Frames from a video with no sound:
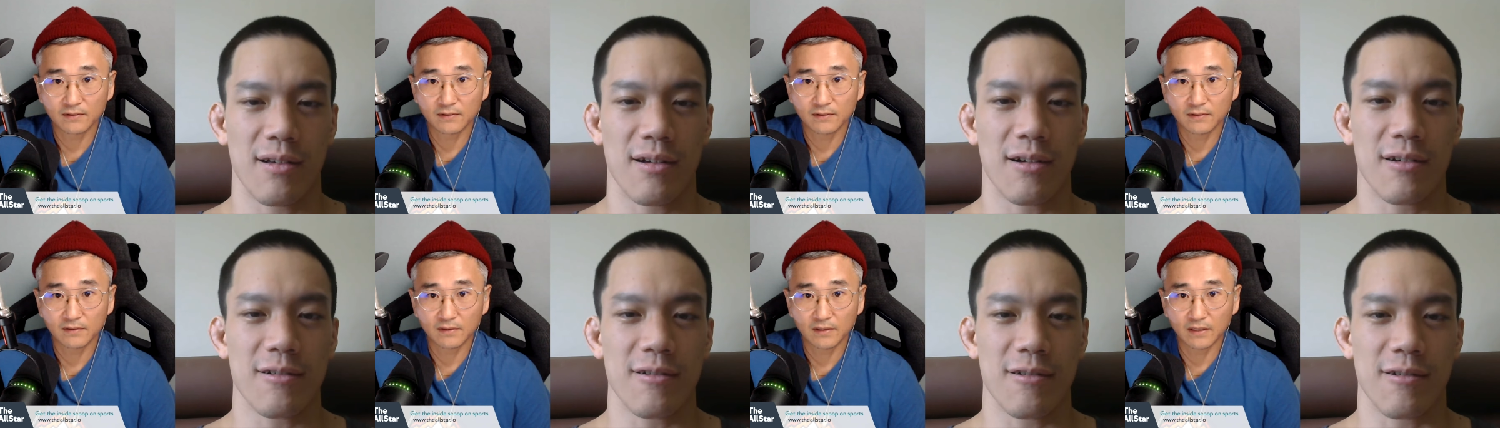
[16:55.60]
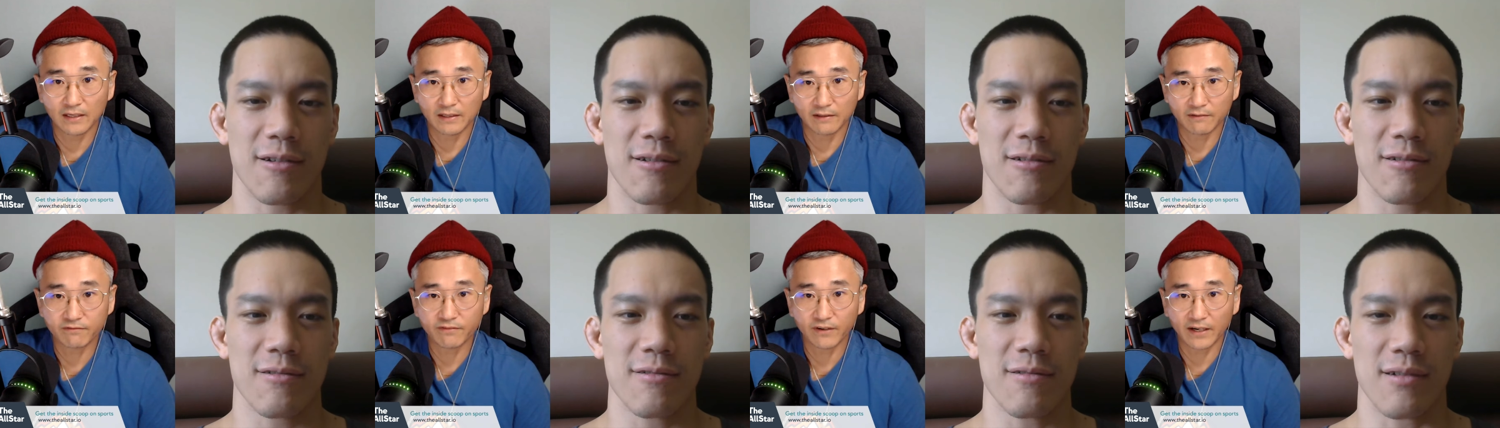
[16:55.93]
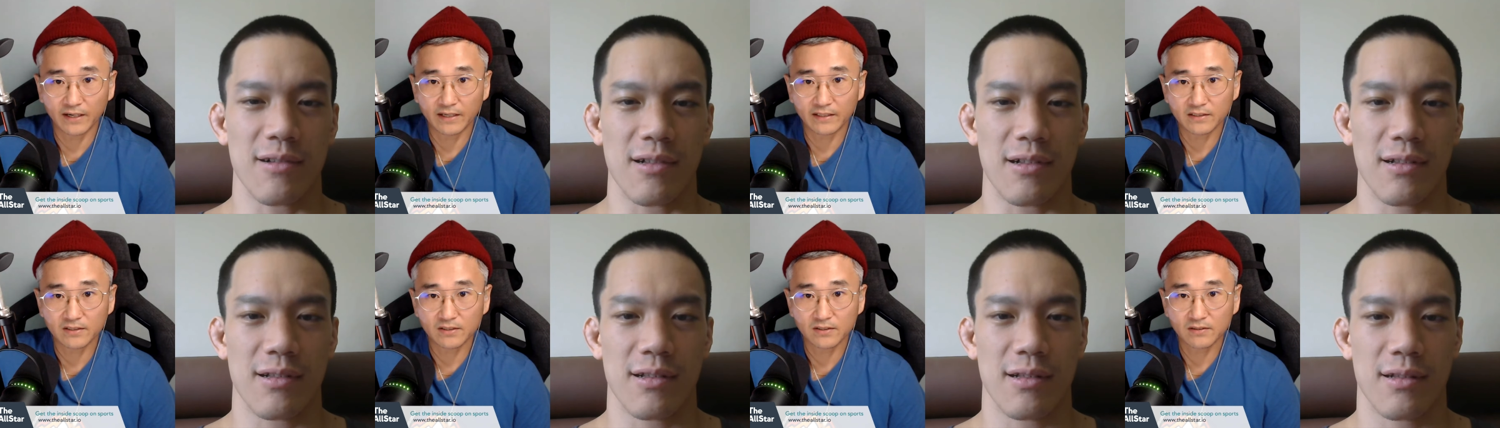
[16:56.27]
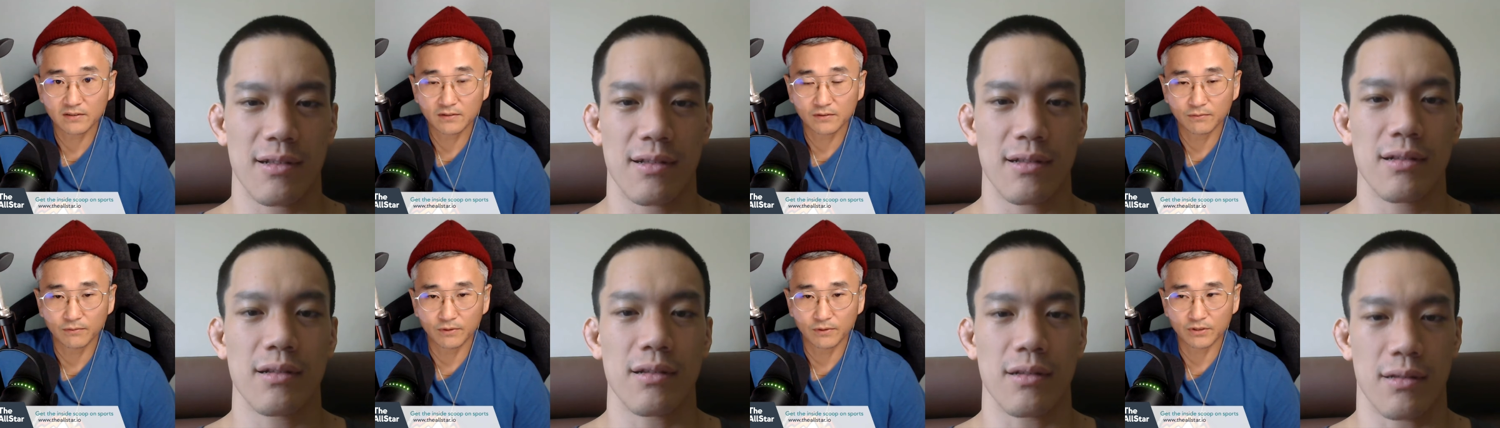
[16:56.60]
Speaker 1: oh, in cool.
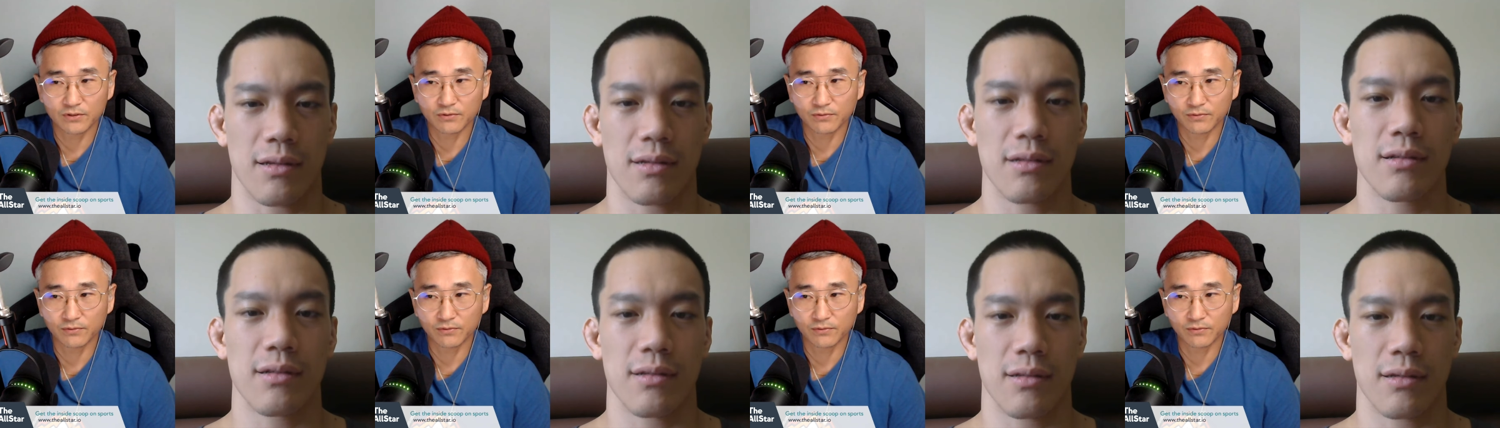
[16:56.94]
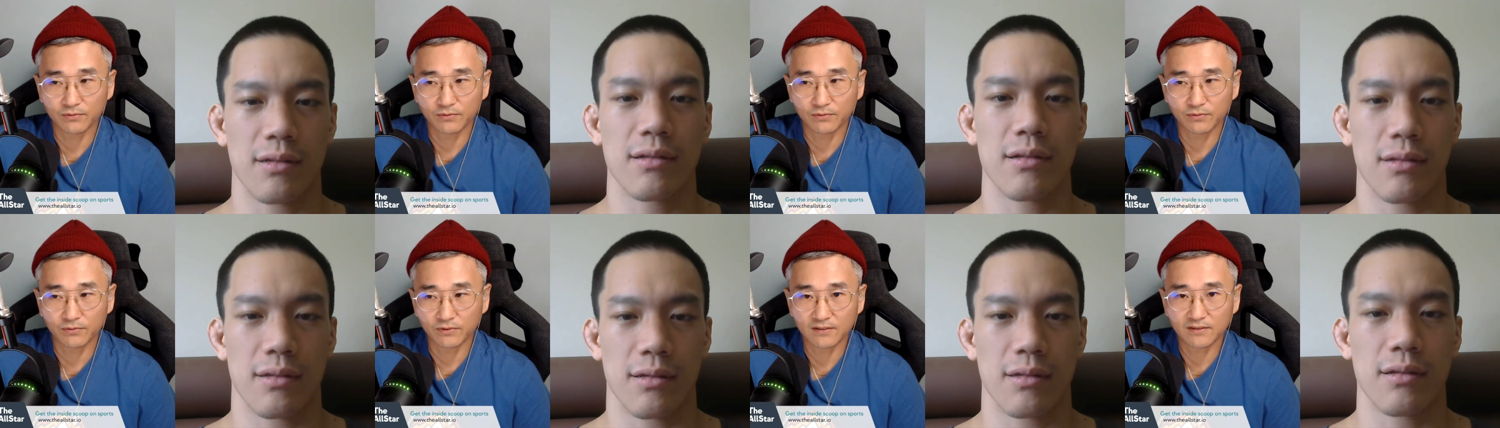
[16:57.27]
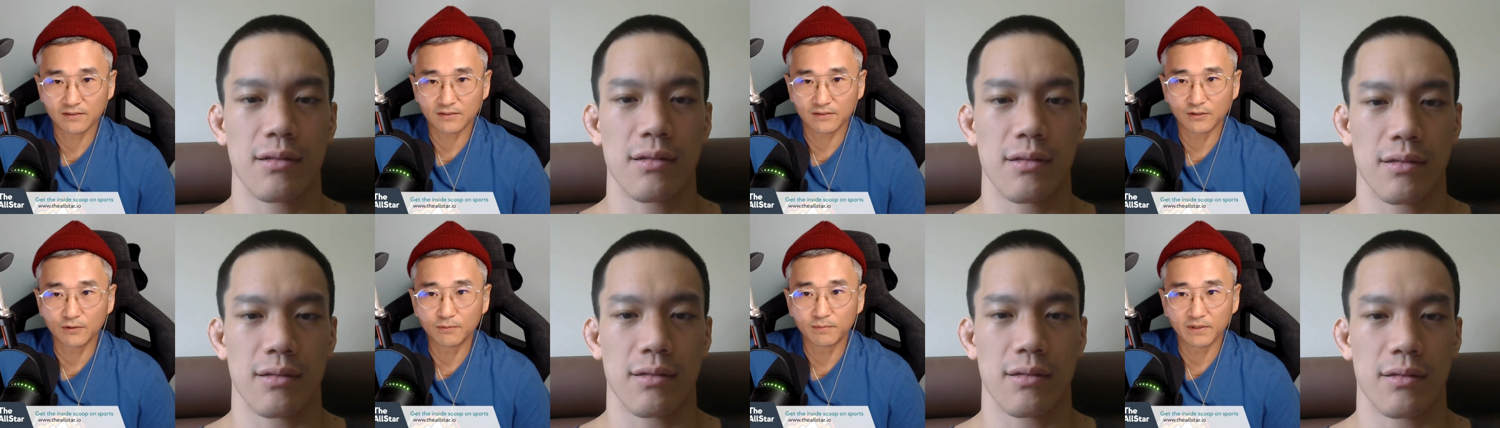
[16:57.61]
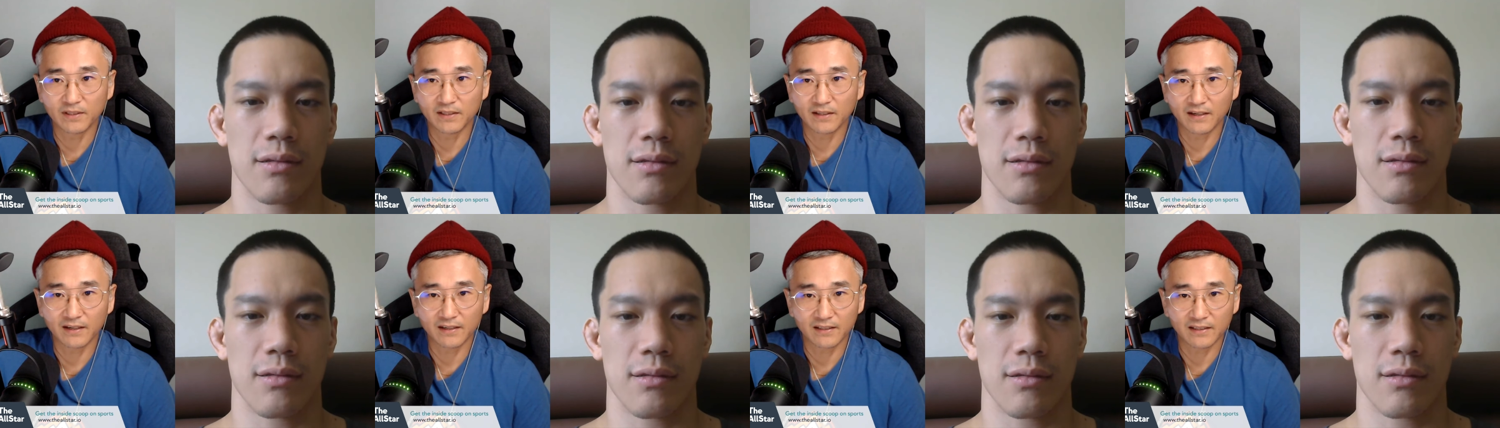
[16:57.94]
fights which was kind of
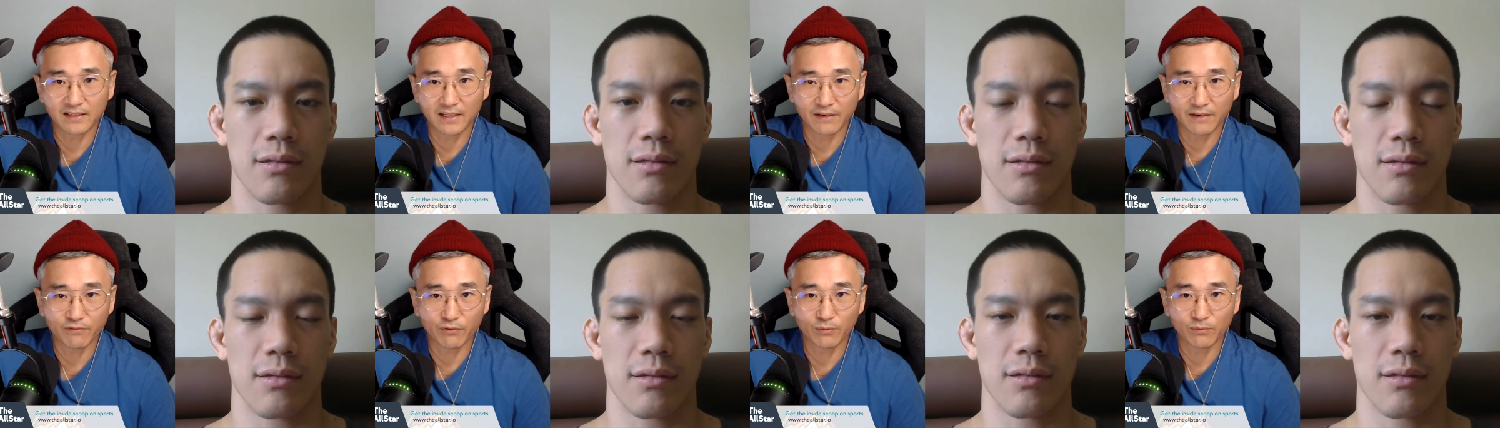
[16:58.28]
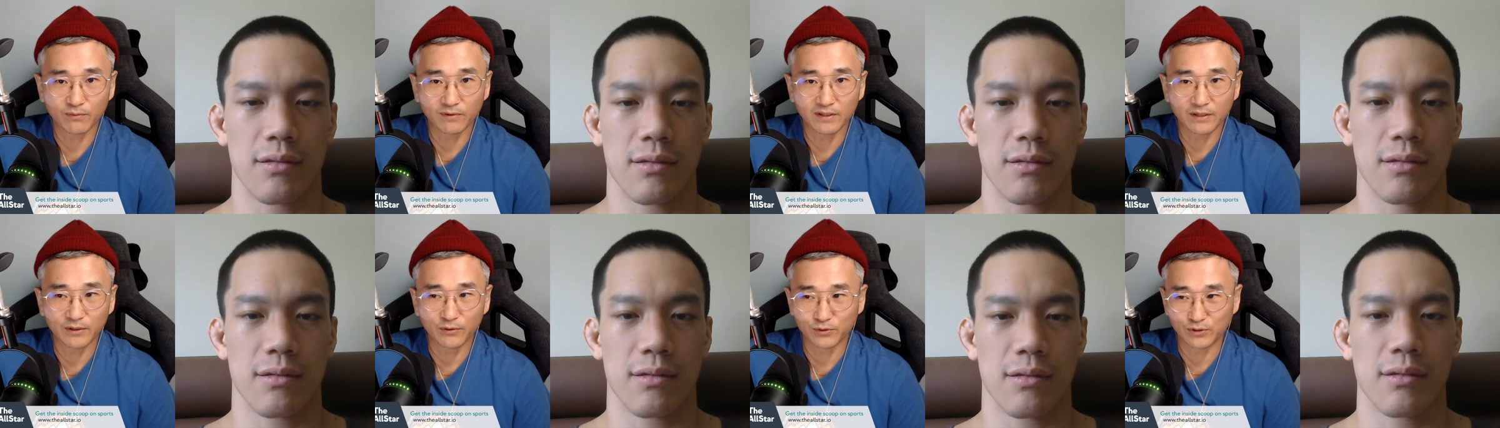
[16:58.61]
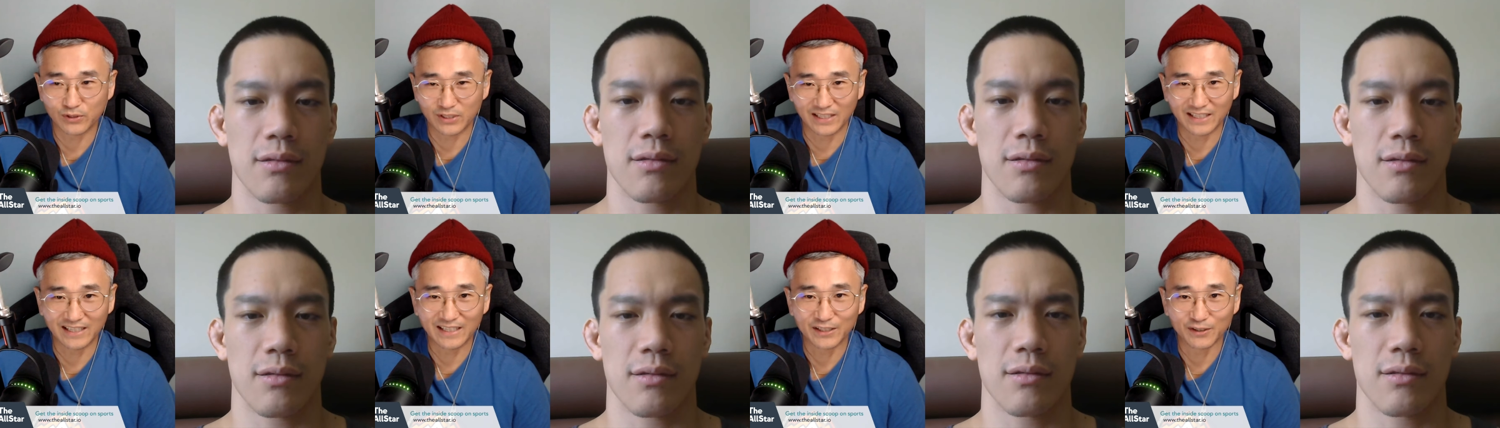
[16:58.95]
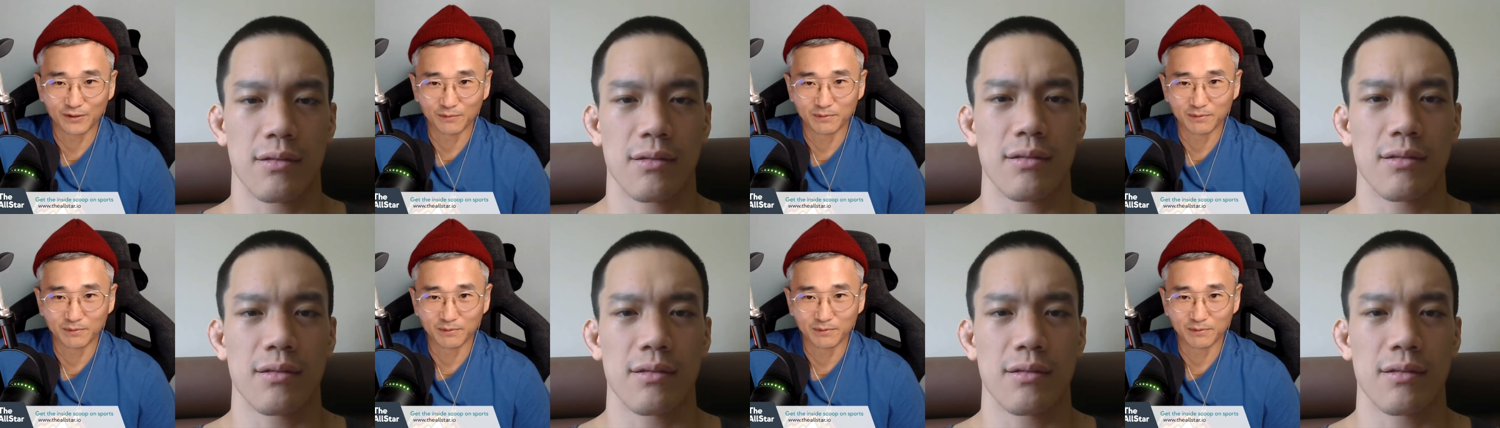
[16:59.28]
stupid like it never it was illegal